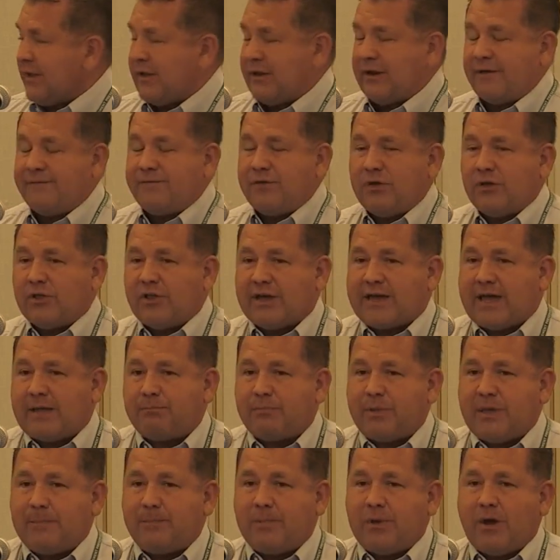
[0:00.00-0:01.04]
And if you look at
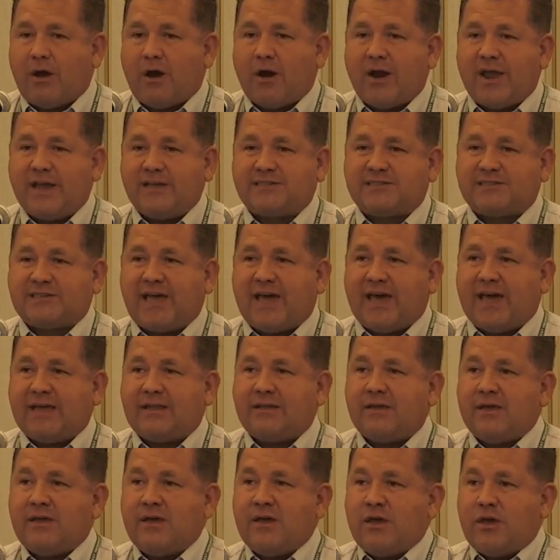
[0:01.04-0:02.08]
PPRA's
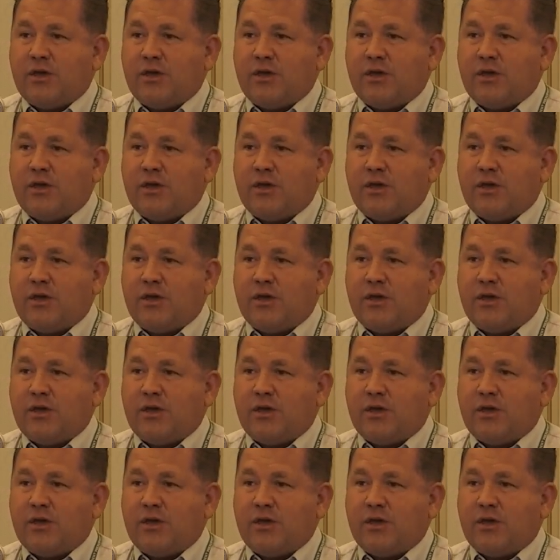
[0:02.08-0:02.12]
site,